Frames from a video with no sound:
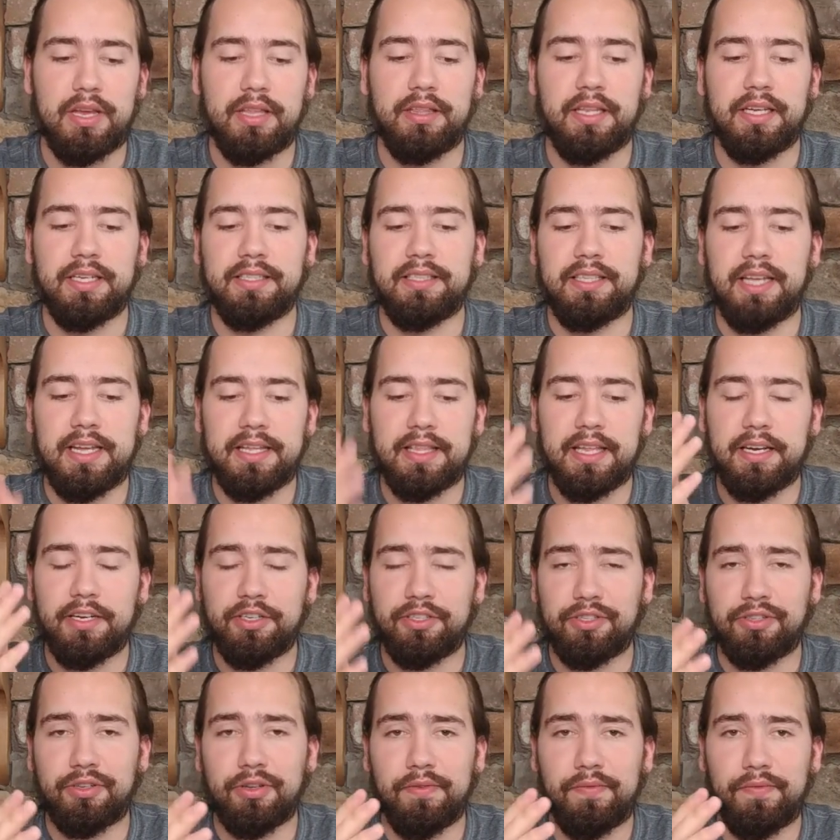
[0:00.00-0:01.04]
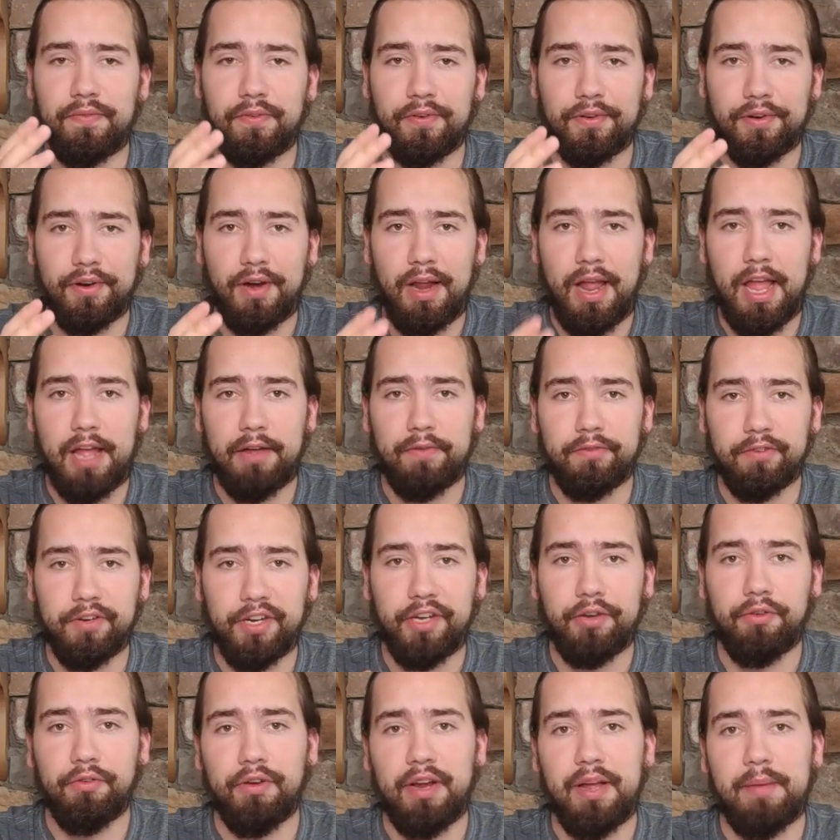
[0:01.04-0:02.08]
They say that it's good for every
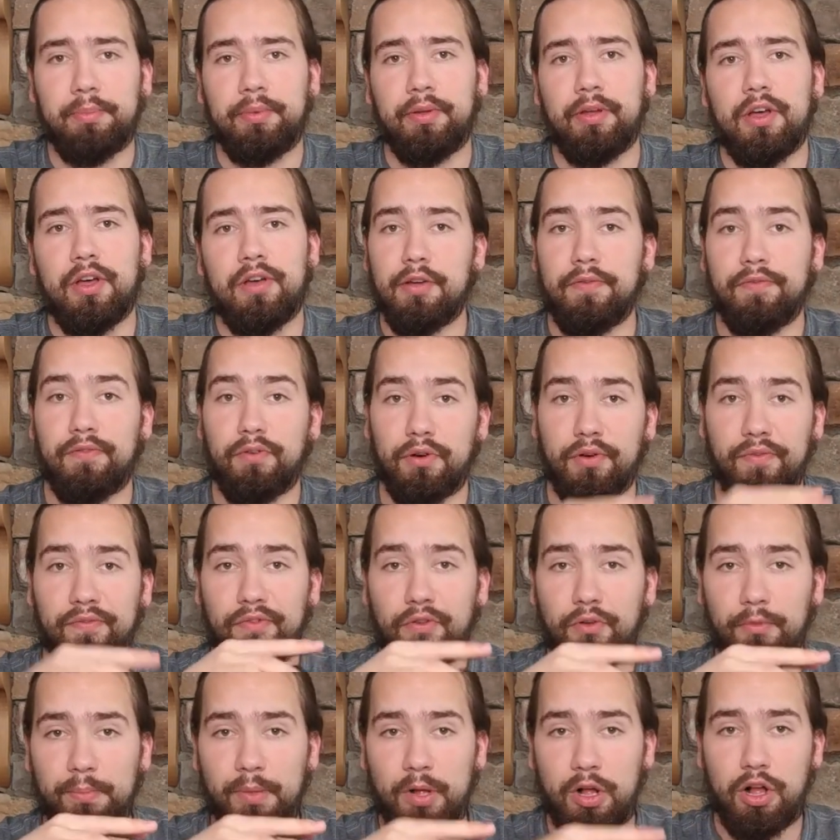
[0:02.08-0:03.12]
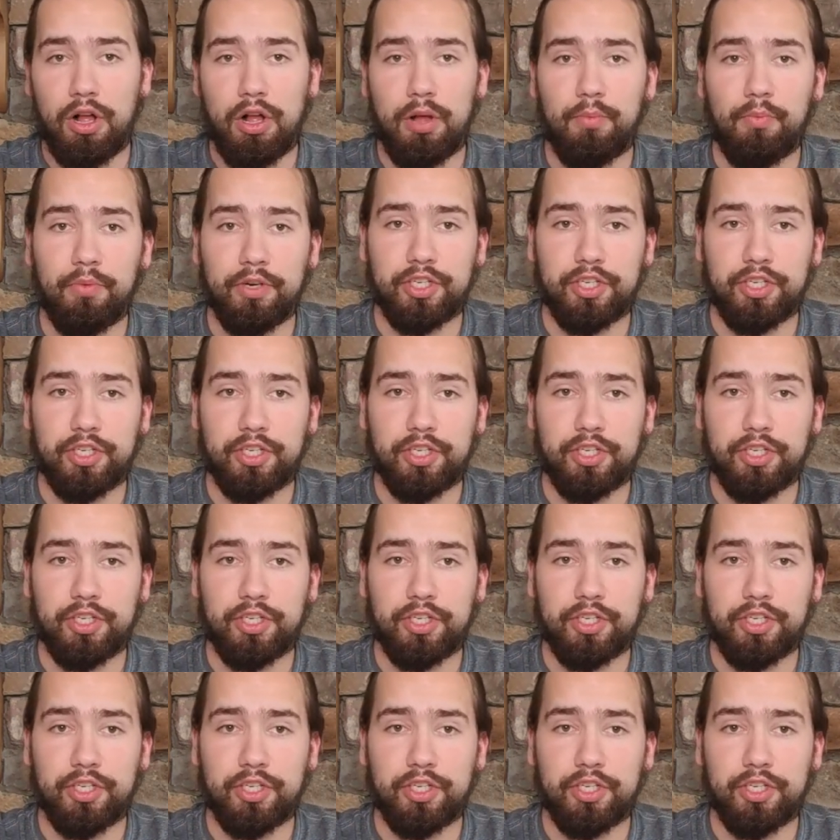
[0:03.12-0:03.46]
grip. For a full palm,